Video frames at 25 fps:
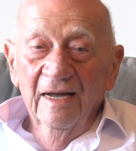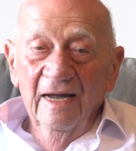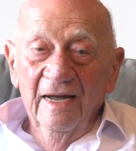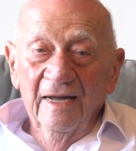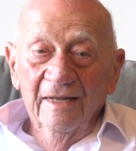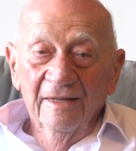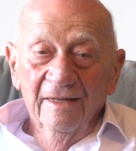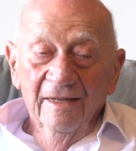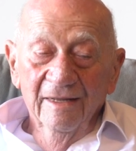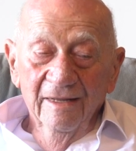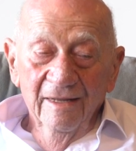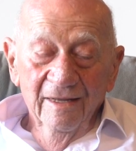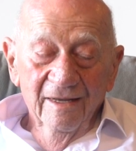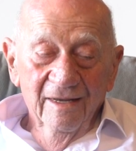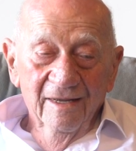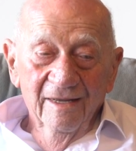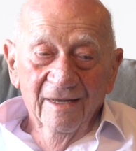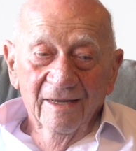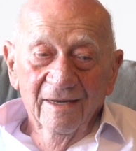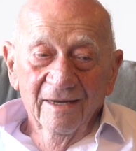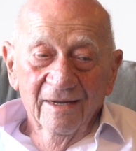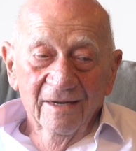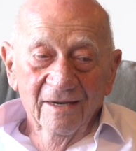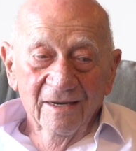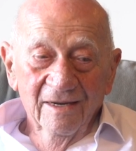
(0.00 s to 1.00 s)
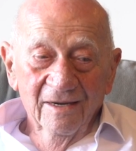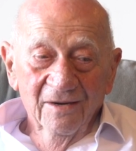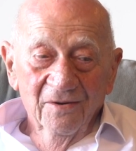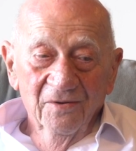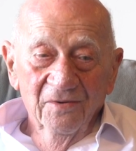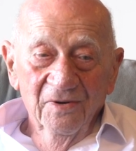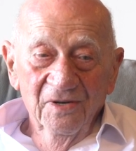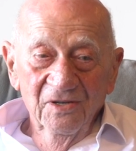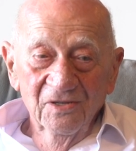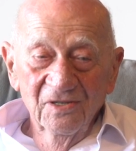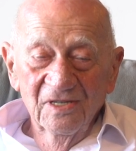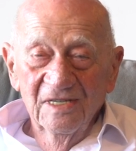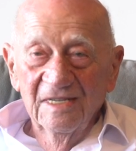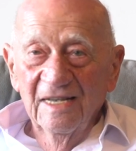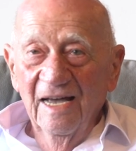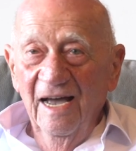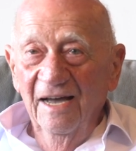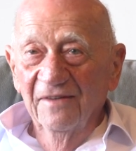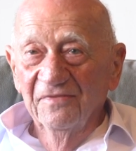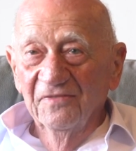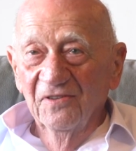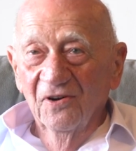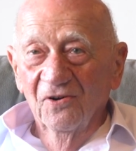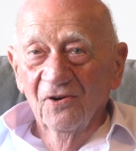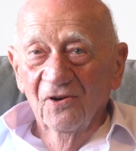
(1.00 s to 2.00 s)
and we used to
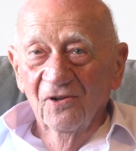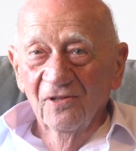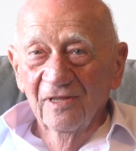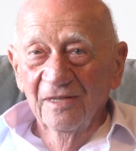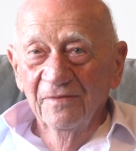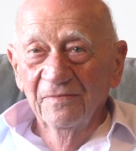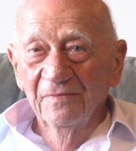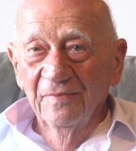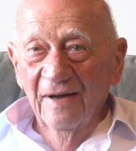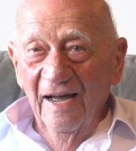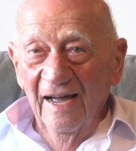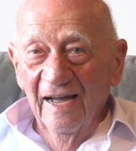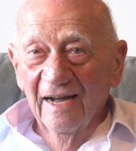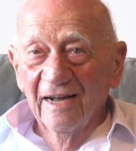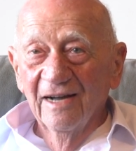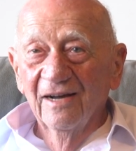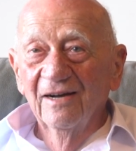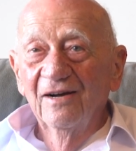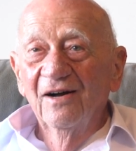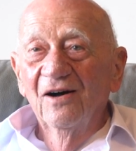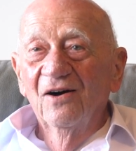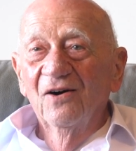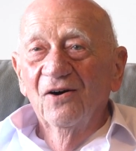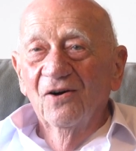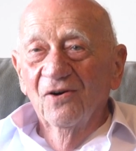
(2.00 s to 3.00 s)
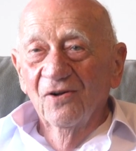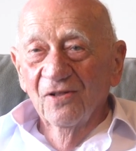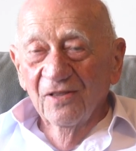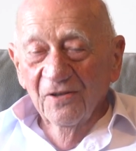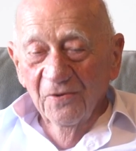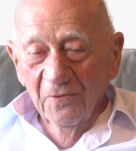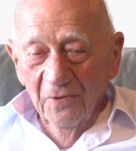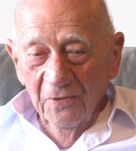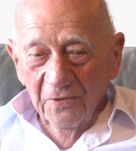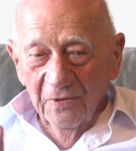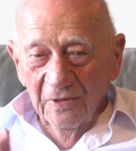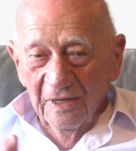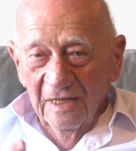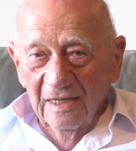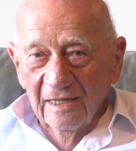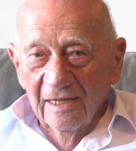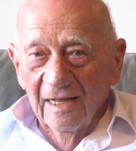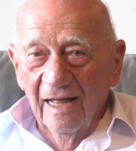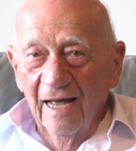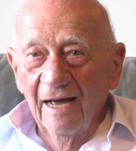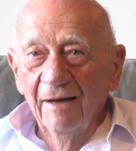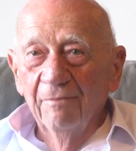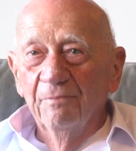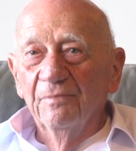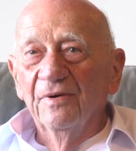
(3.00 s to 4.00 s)
have to hold him back. Only when we
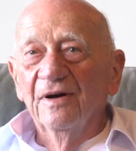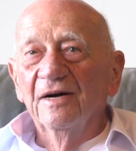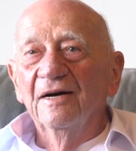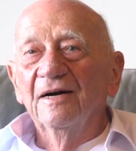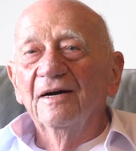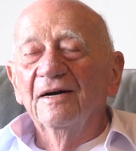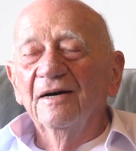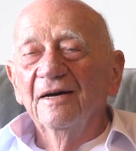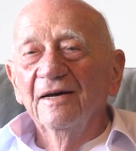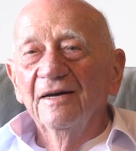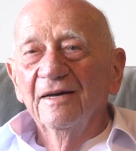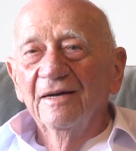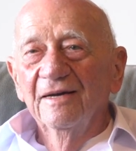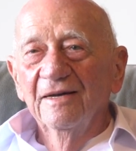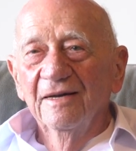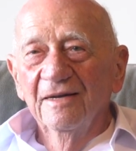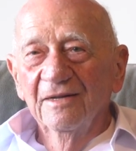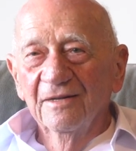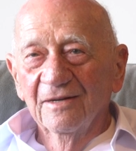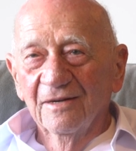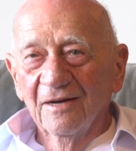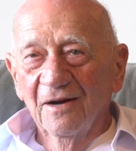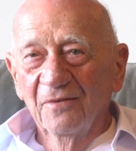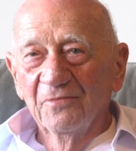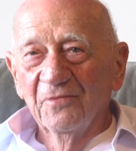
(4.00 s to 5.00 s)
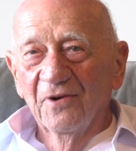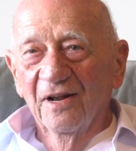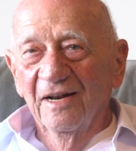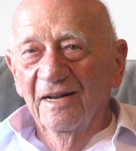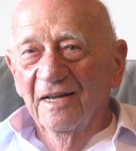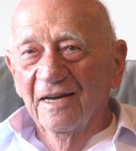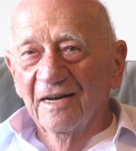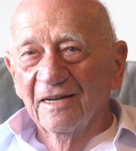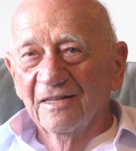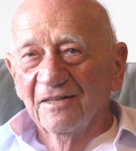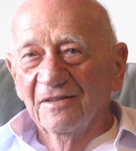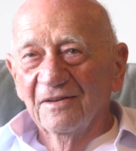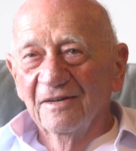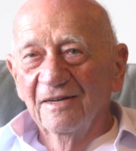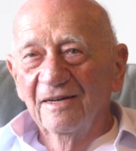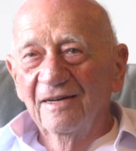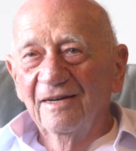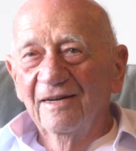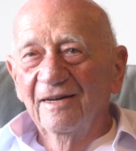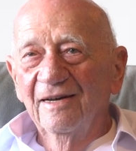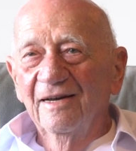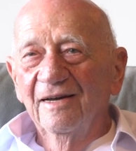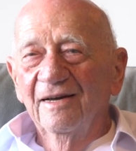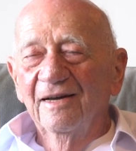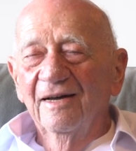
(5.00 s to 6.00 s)
clap, he'd come running at the
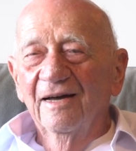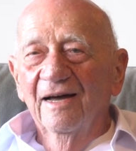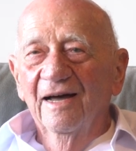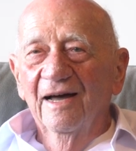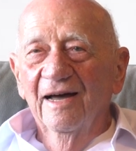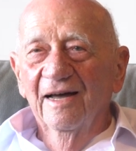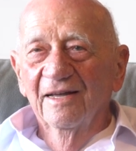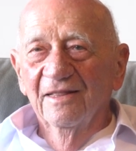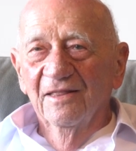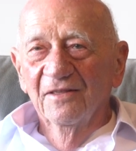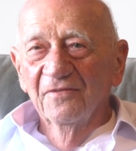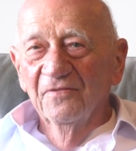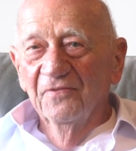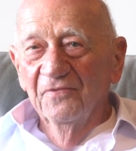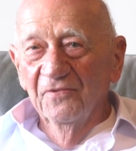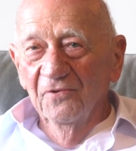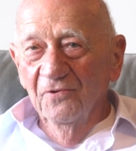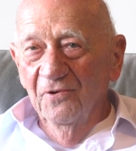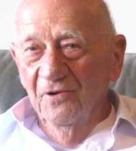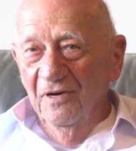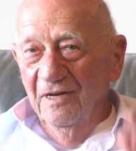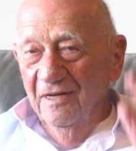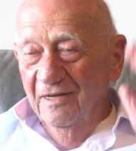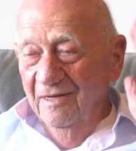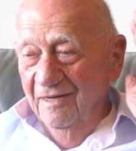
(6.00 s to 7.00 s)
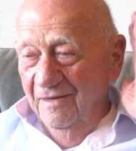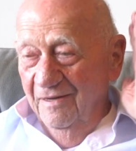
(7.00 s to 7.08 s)
food.